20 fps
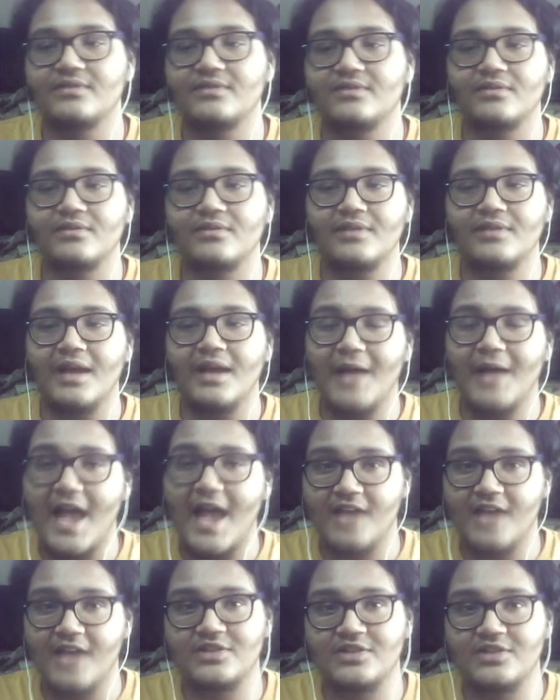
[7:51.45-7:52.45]
So
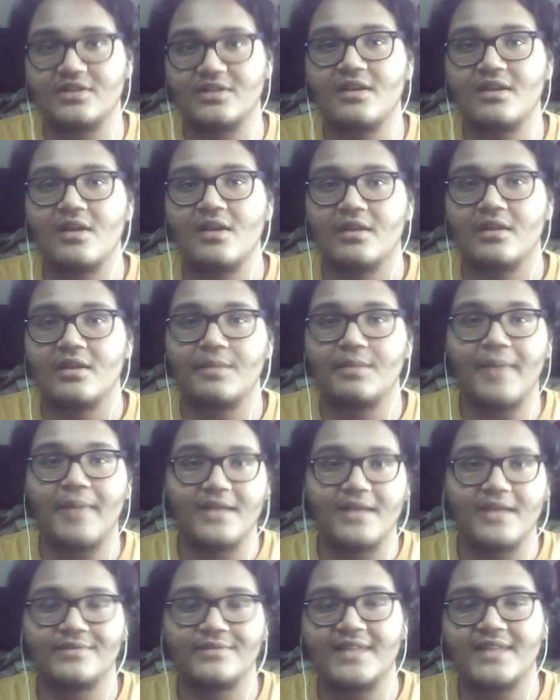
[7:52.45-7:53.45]
the
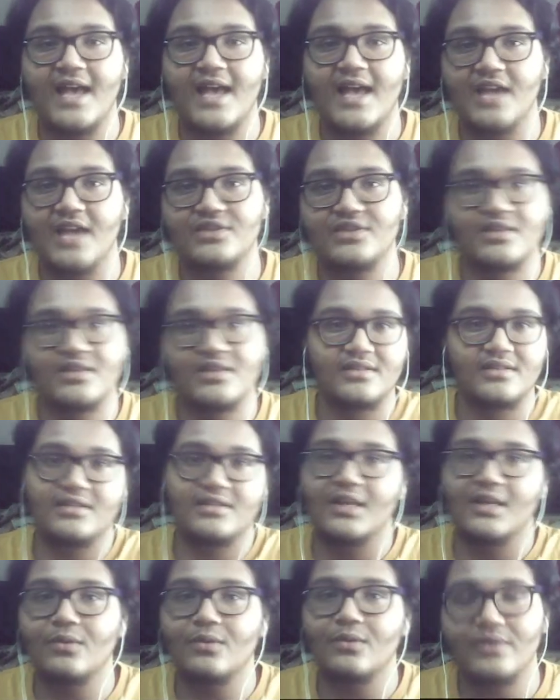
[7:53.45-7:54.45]
password's hash is
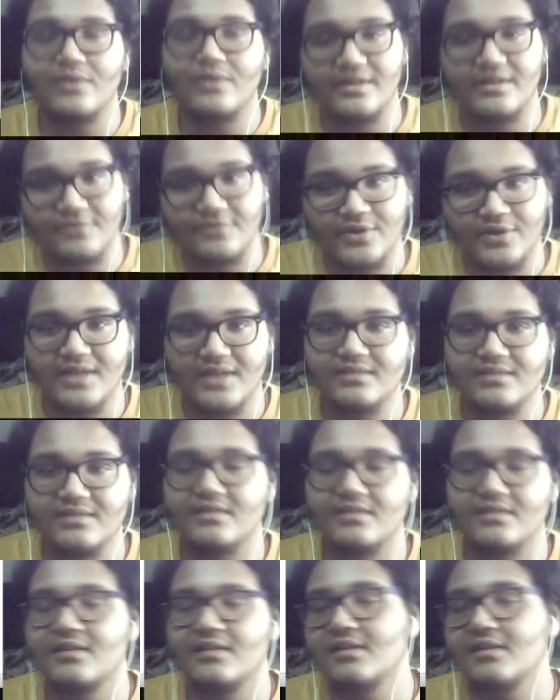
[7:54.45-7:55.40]
decoded for us.